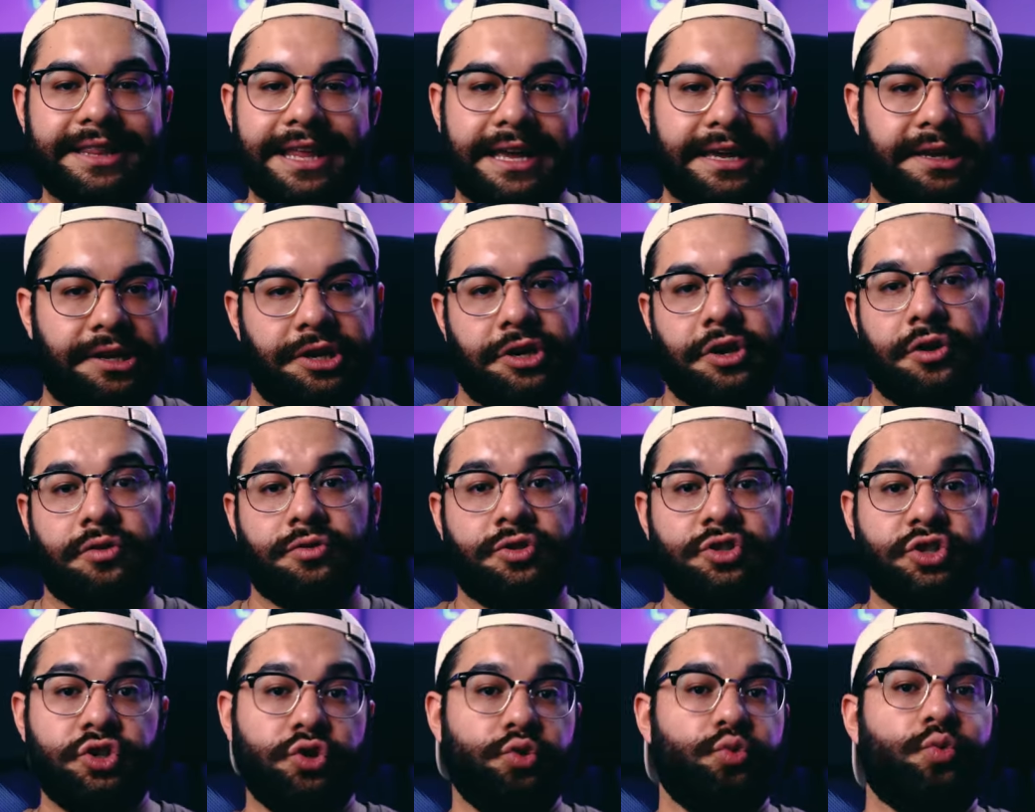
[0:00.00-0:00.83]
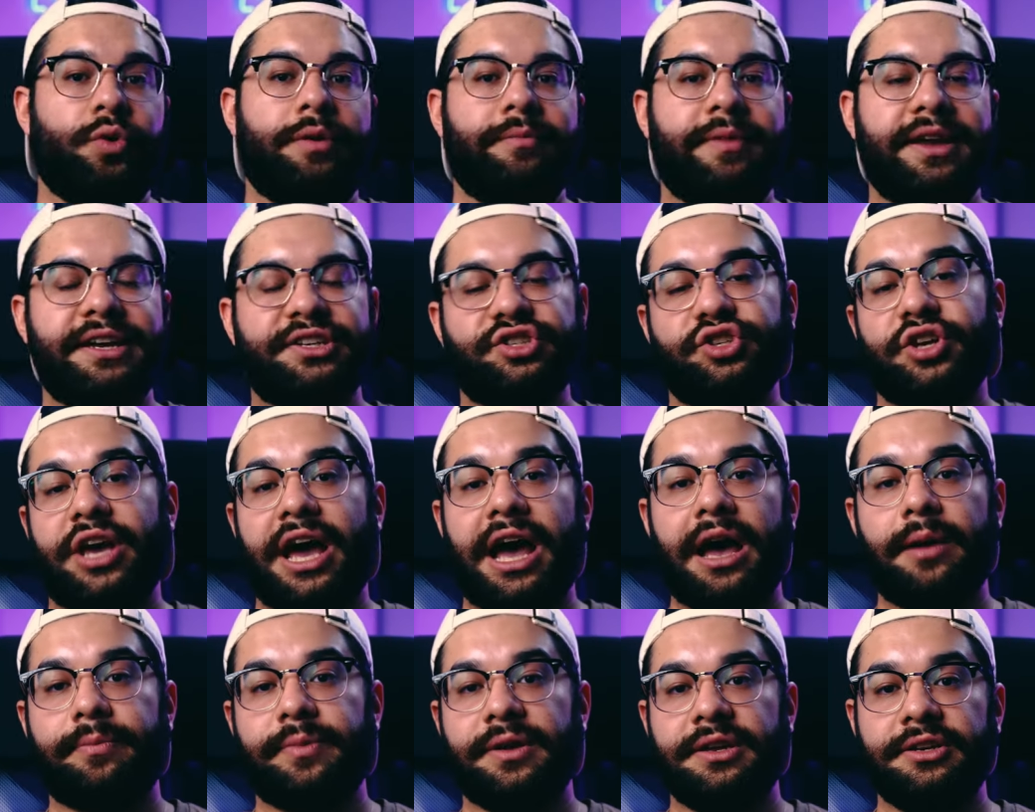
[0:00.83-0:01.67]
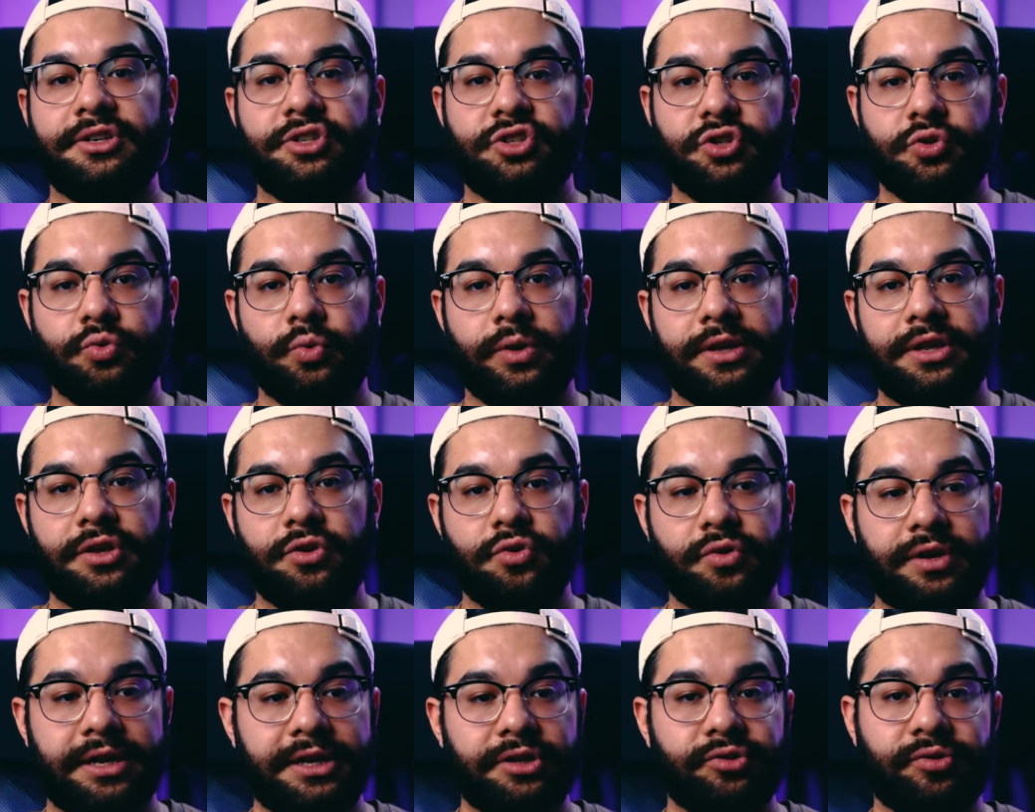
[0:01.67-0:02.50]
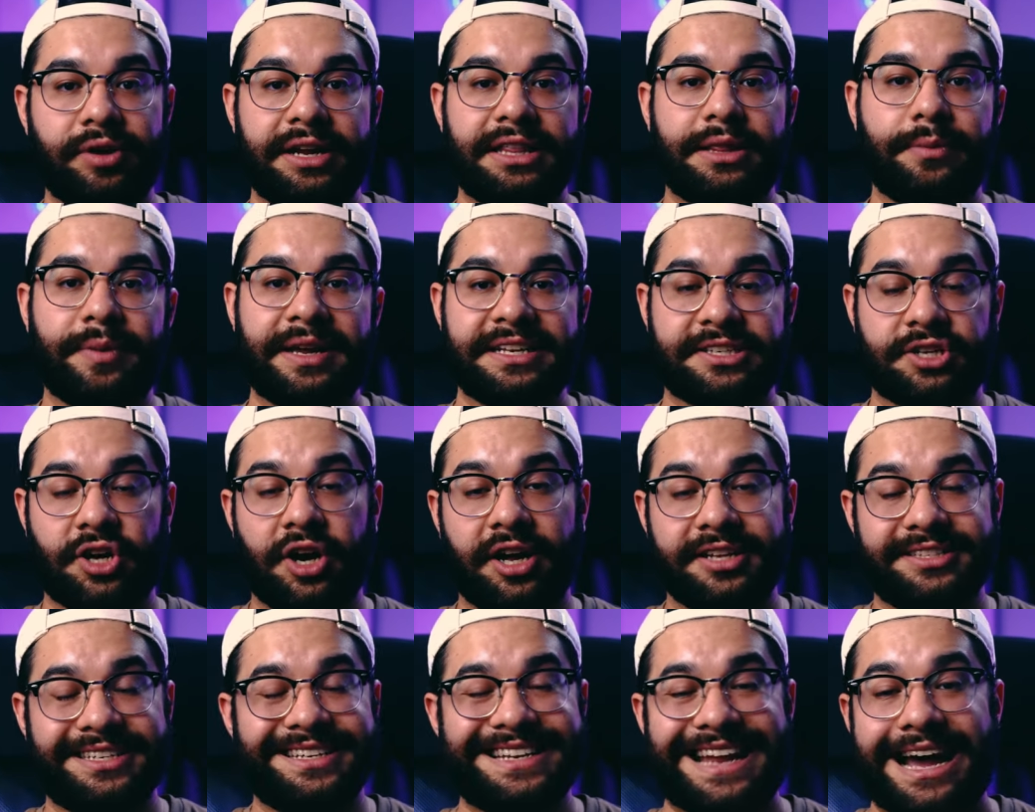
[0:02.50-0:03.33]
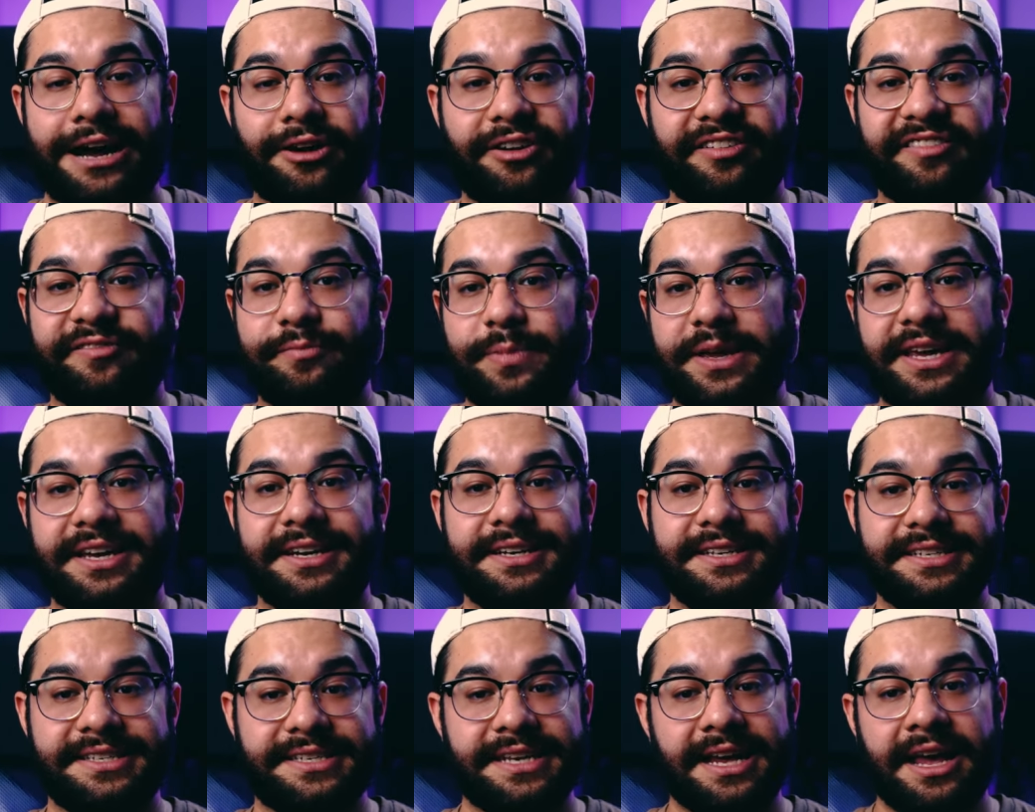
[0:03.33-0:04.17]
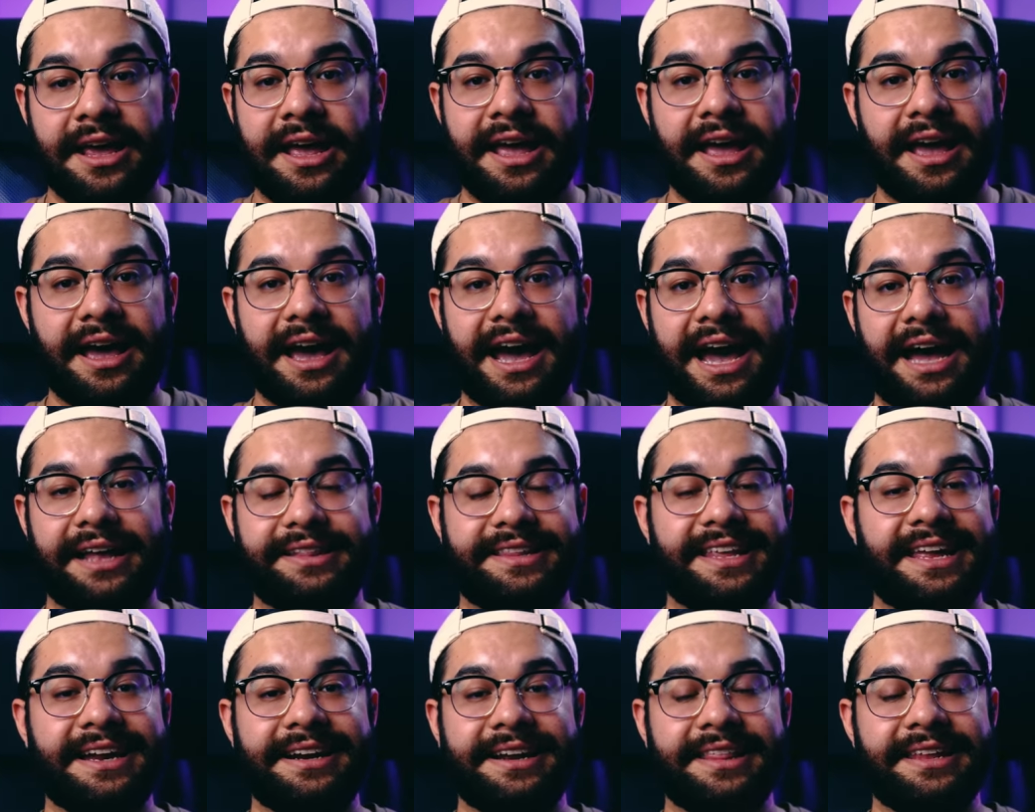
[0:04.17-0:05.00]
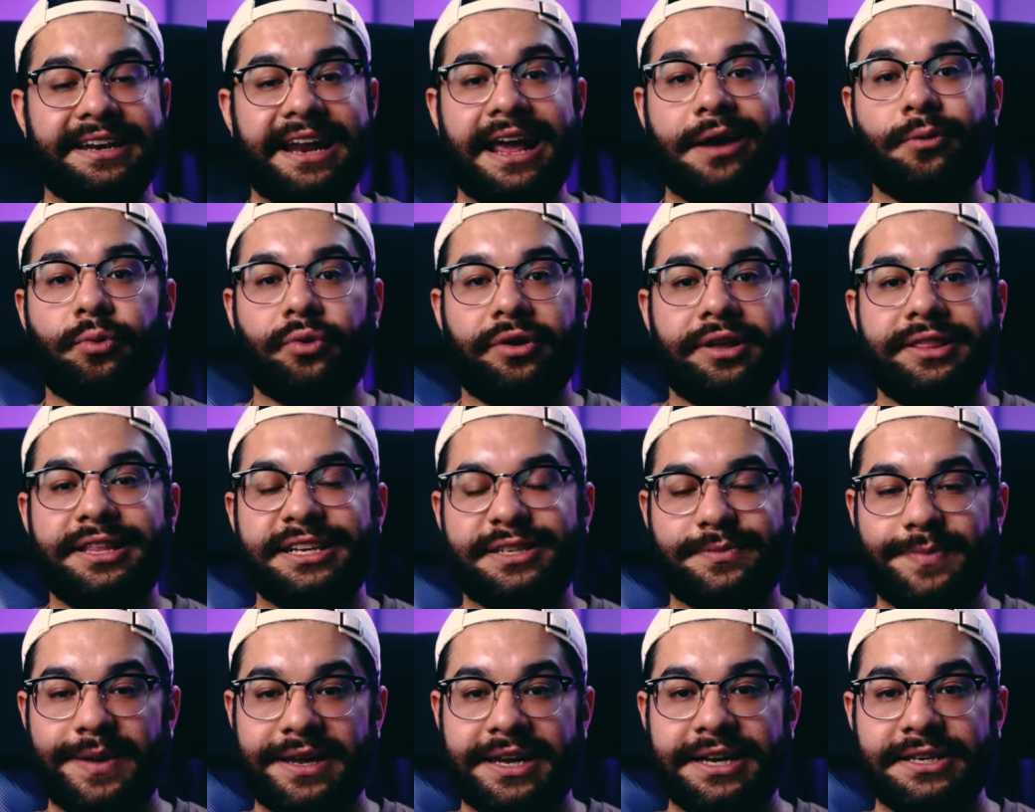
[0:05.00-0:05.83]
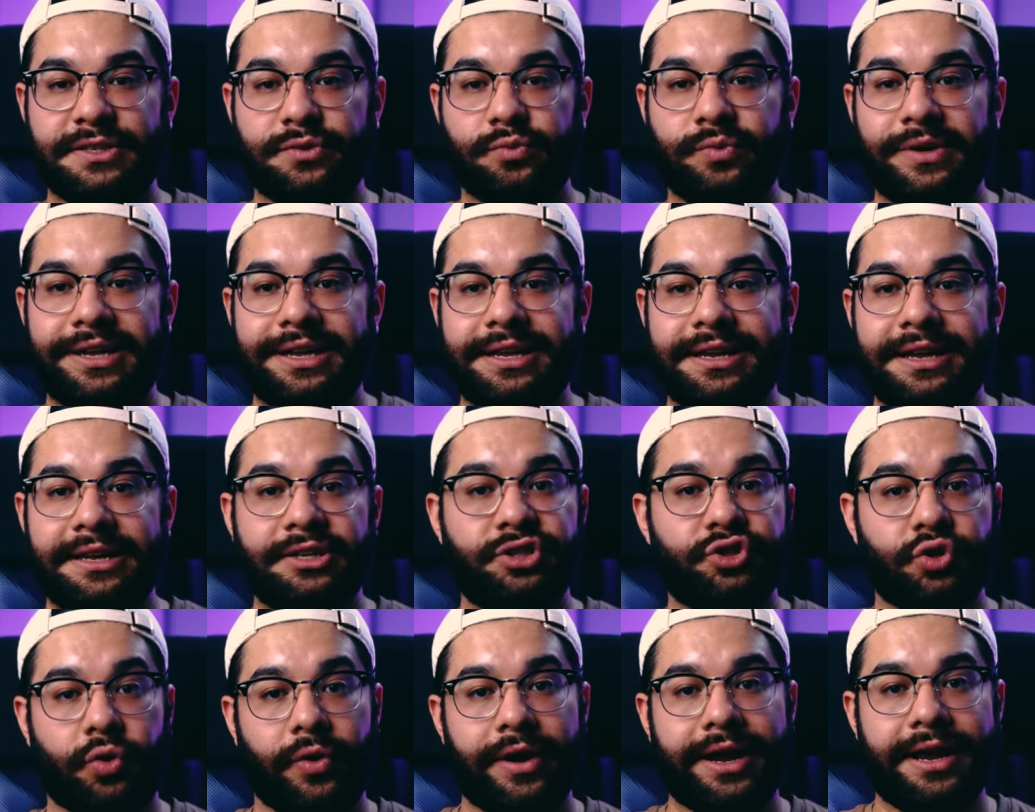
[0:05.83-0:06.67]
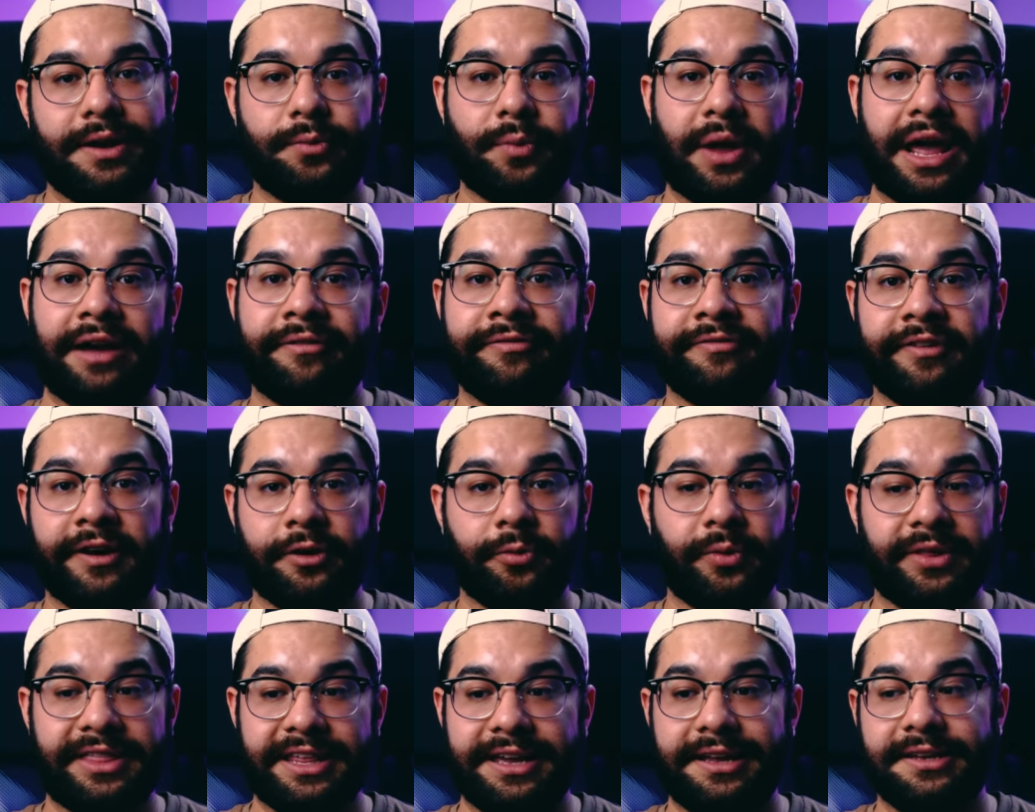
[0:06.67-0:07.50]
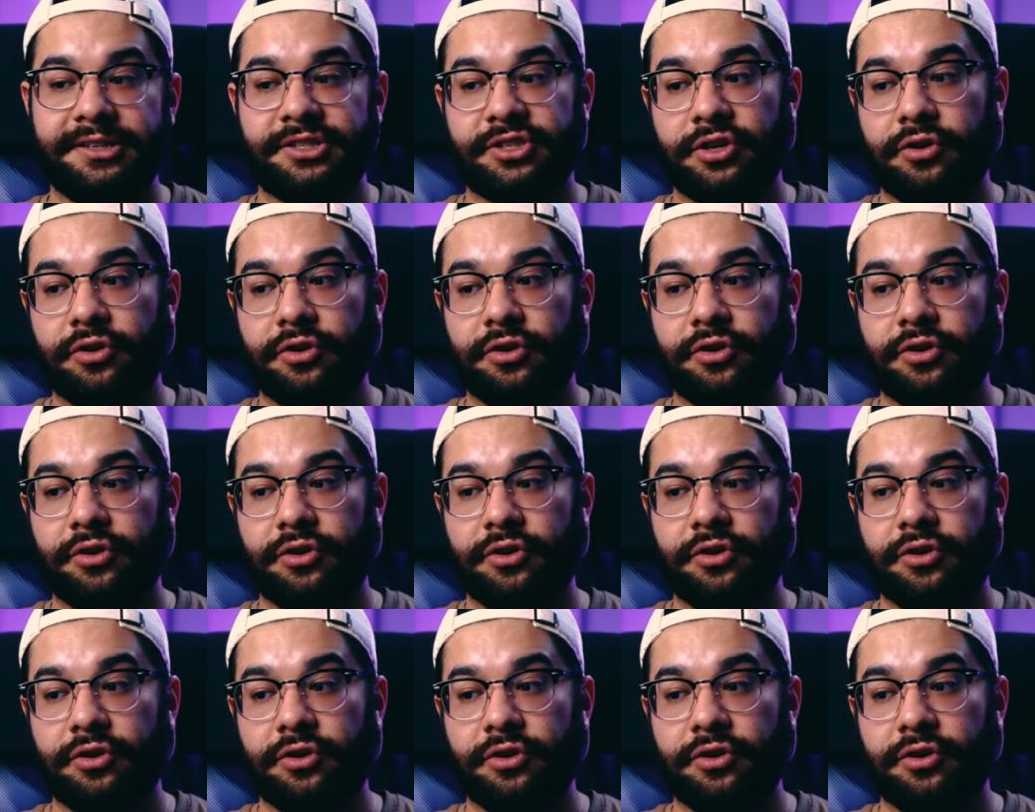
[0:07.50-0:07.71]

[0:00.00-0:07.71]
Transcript: Like, you know, do what makes you happy and do what you can create the best content out of because at the end of the day, we're in this because we enjoy it and we have fun with it.